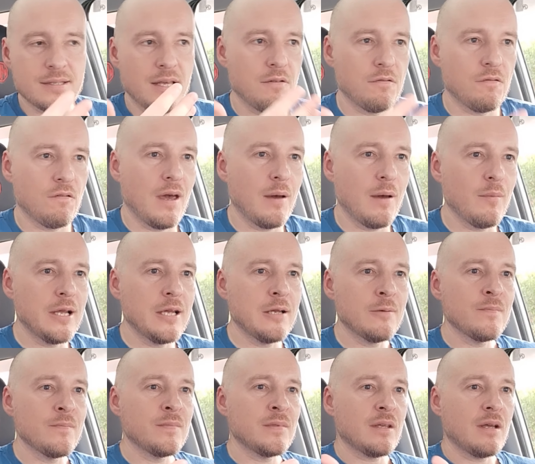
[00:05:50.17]
their family
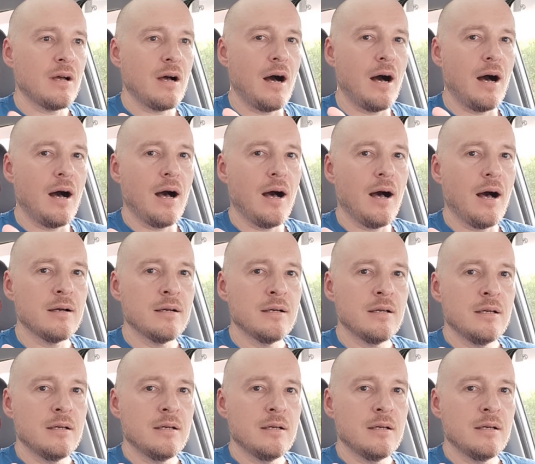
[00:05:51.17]
are